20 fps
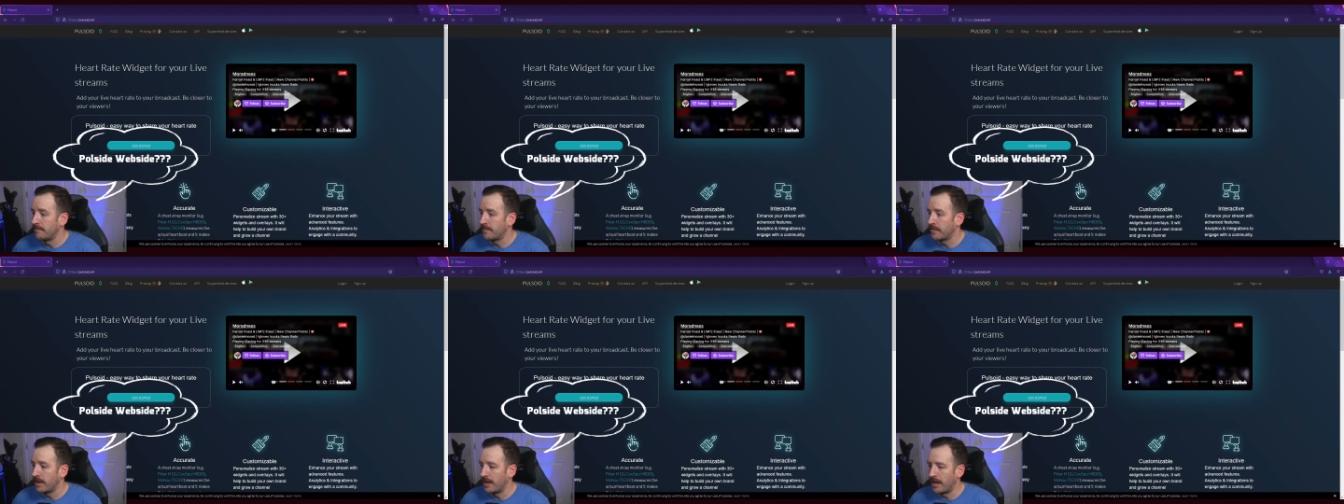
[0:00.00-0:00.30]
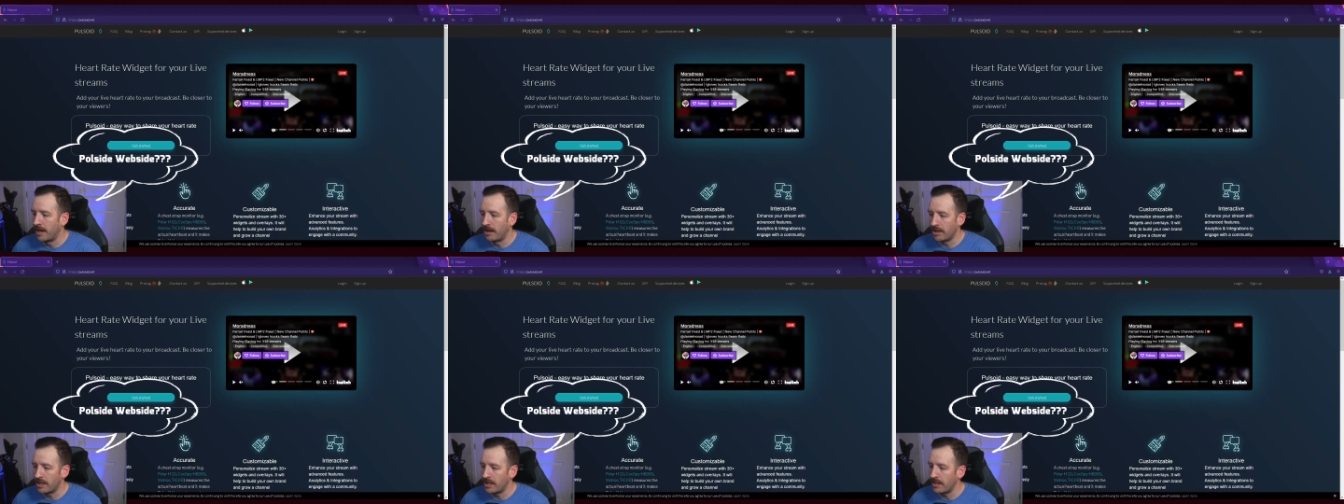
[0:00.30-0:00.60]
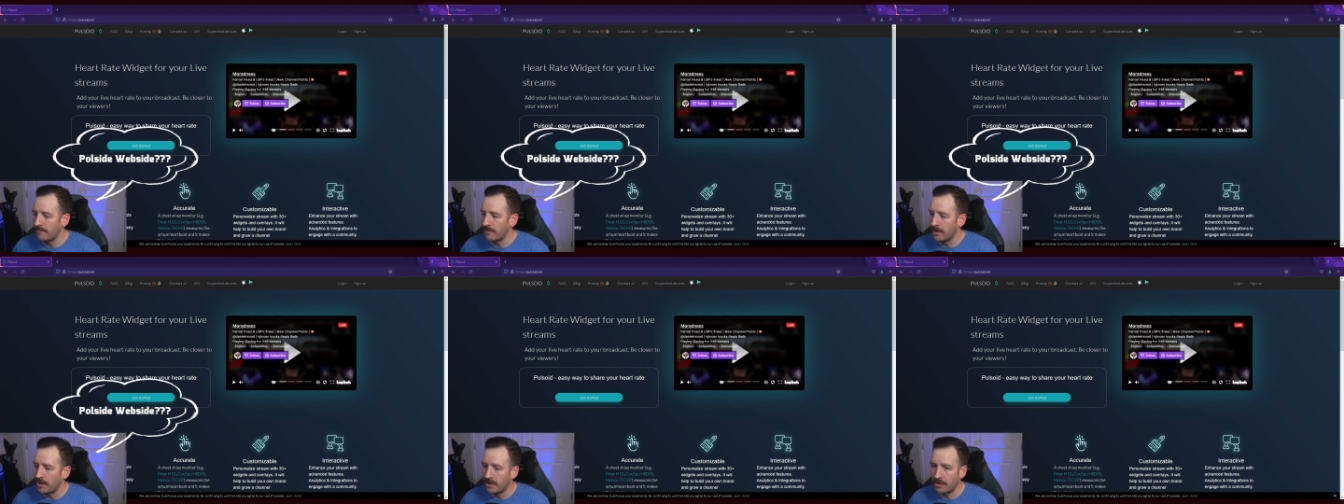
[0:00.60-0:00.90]
And I'll
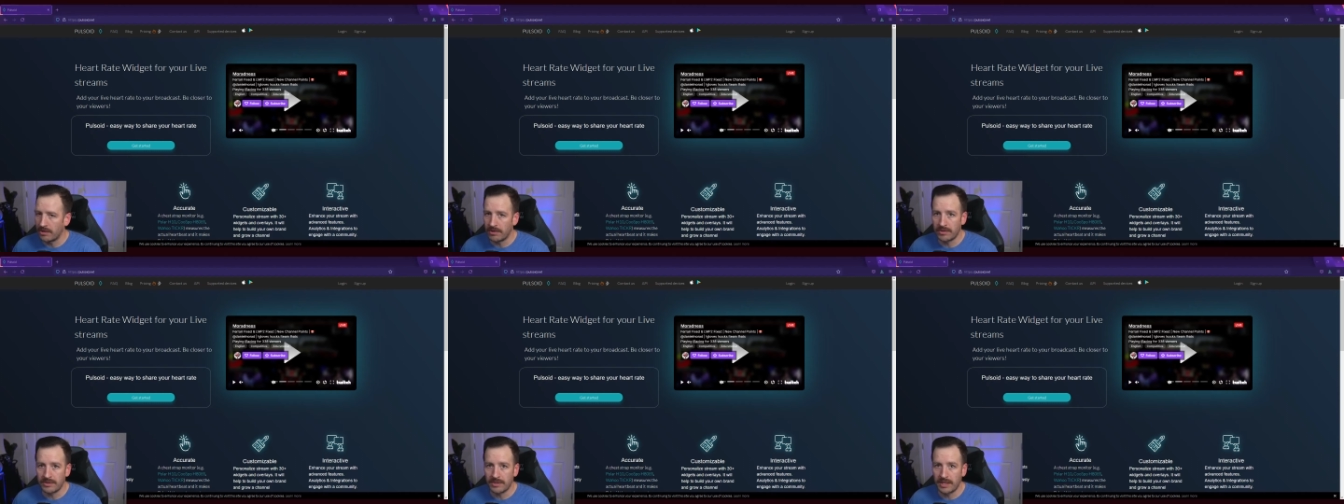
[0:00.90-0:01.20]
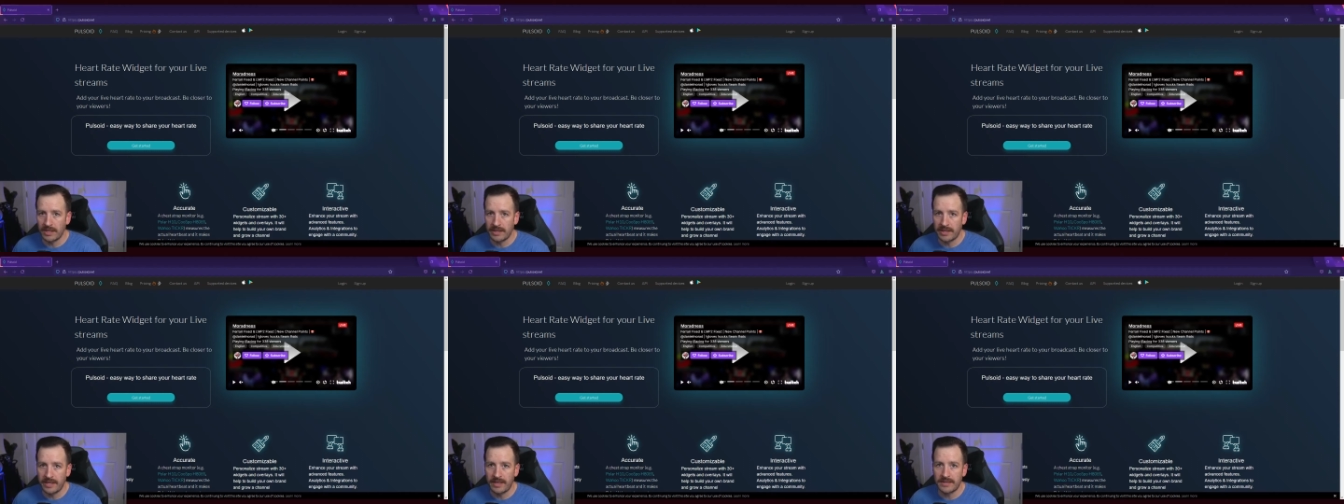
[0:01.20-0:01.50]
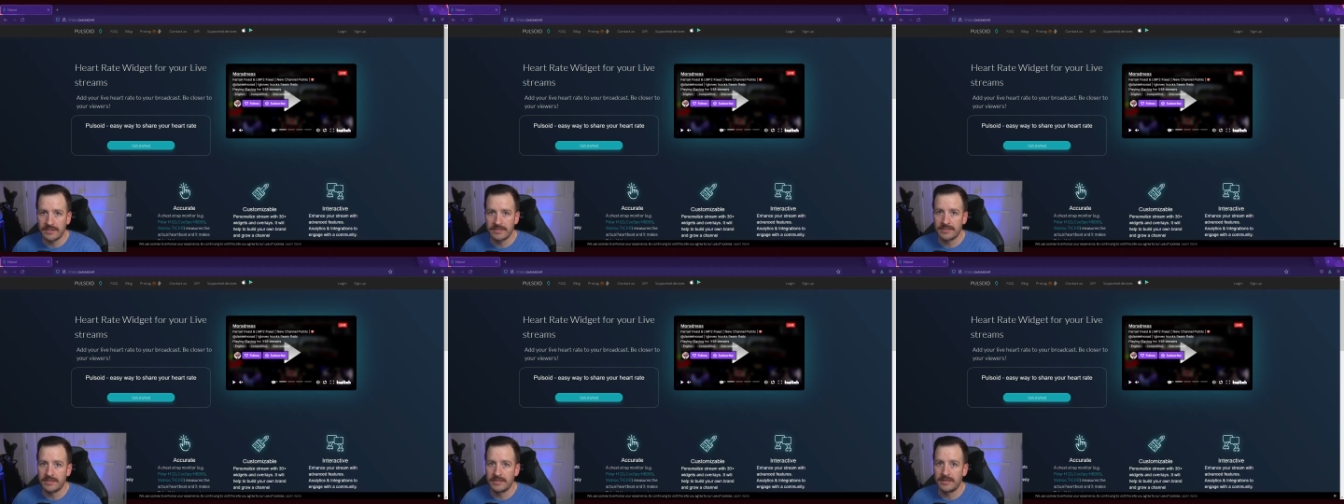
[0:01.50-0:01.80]
leave all the
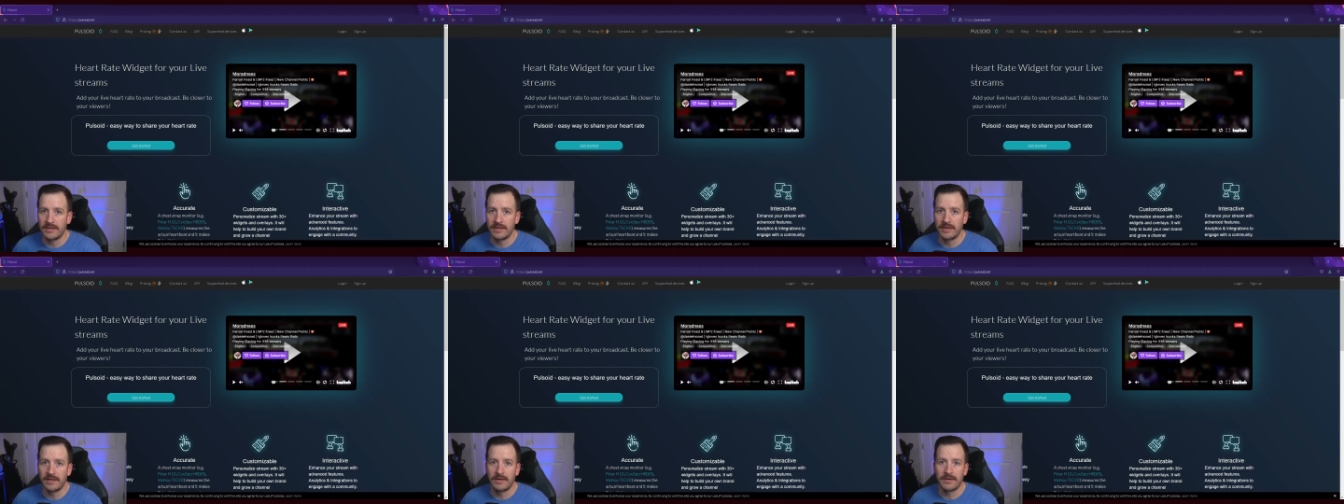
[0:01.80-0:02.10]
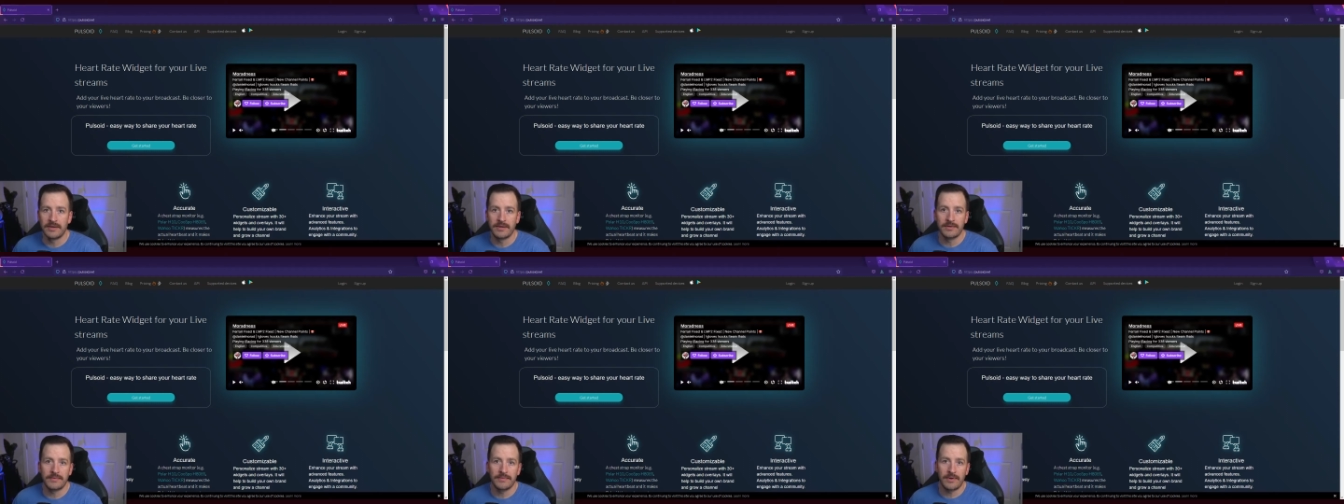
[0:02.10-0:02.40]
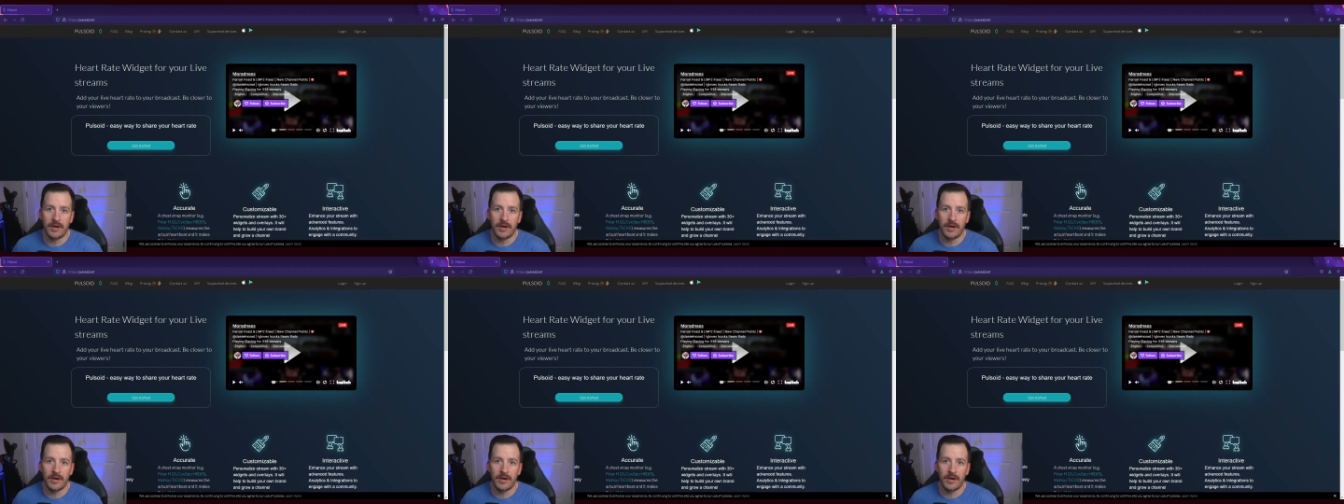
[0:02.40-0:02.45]
links to the